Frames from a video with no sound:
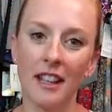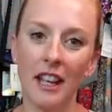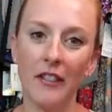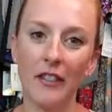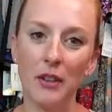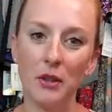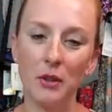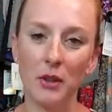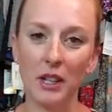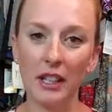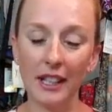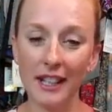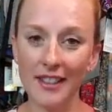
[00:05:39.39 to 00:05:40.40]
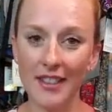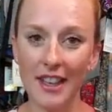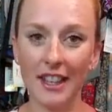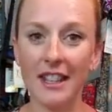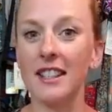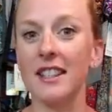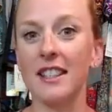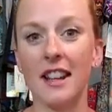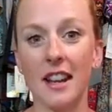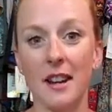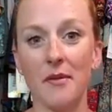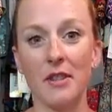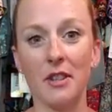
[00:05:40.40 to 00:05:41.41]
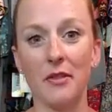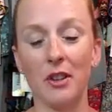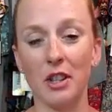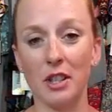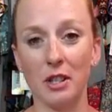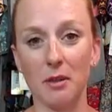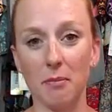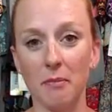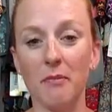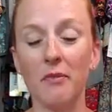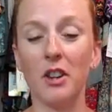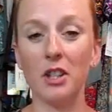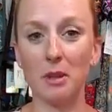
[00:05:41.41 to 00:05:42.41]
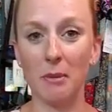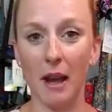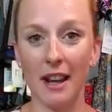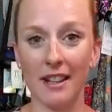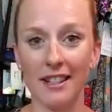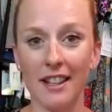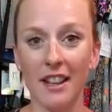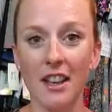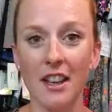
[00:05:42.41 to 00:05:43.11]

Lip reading: If you click on that link to sign up for your first box,